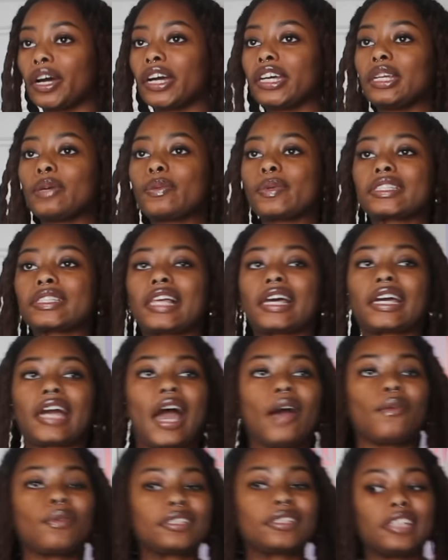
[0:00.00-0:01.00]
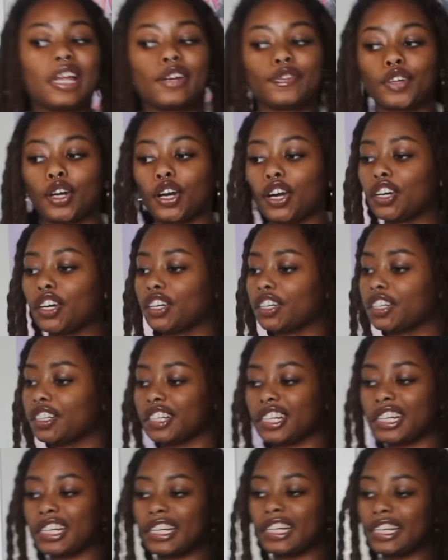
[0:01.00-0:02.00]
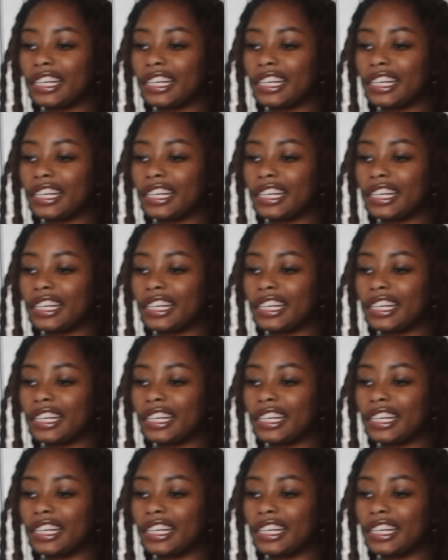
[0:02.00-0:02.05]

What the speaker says: And it was like, I was never heard.